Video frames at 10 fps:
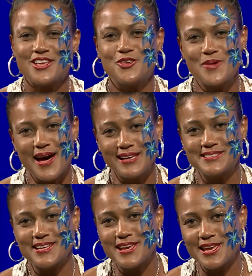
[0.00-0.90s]
You
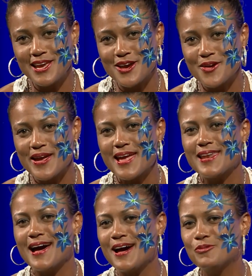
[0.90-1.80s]
guys take care,
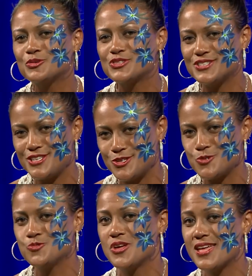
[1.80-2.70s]
and I will see
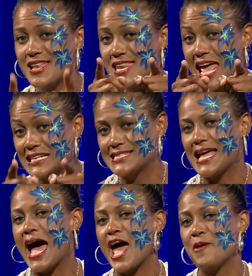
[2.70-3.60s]
you next time.